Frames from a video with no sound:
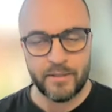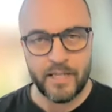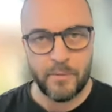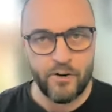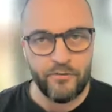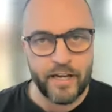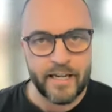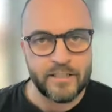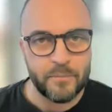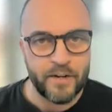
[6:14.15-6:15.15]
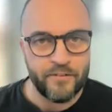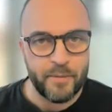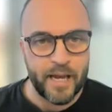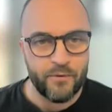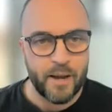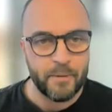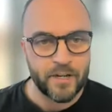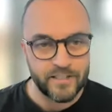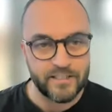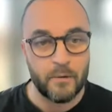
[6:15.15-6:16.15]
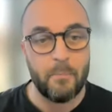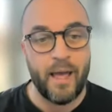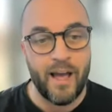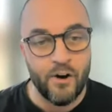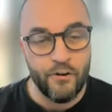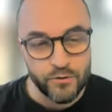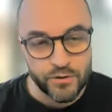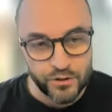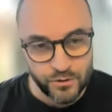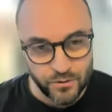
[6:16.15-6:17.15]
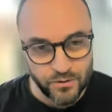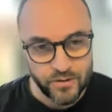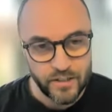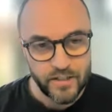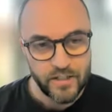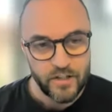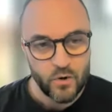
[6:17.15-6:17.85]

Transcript: the placebo effect gets a bit of a bad rap, because it's a powerful tool